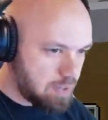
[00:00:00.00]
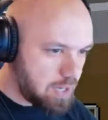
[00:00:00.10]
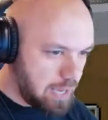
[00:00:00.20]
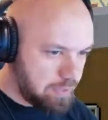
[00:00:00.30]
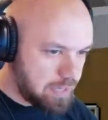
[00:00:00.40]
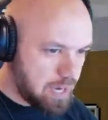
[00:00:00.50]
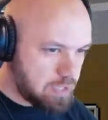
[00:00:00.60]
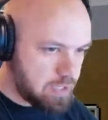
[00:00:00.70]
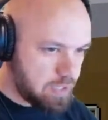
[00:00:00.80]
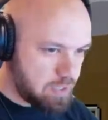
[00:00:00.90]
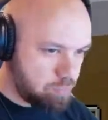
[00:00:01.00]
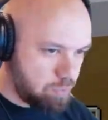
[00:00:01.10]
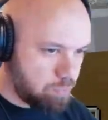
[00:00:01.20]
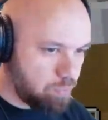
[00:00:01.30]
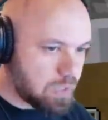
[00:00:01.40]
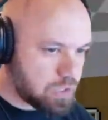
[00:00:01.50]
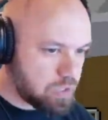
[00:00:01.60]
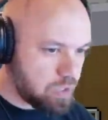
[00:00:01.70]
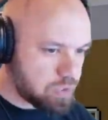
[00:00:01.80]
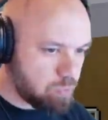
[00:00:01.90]
And the idea is we wash
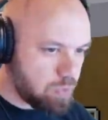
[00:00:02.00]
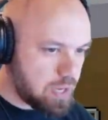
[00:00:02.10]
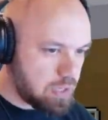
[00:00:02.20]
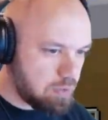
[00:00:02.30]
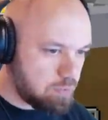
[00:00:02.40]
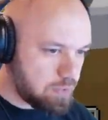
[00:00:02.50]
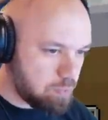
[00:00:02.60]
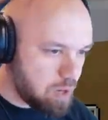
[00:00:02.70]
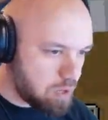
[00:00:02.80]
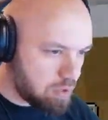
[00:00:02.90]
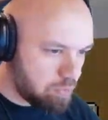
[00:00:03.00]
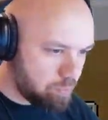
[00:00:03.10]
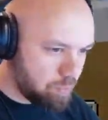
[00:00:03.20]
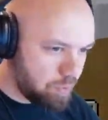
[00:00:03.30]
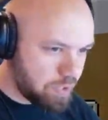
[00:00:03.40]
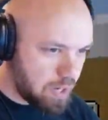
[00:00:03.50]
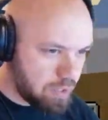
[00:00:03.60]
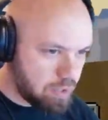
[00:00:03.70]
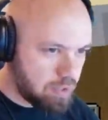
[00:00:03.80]
those away with the water when we are done.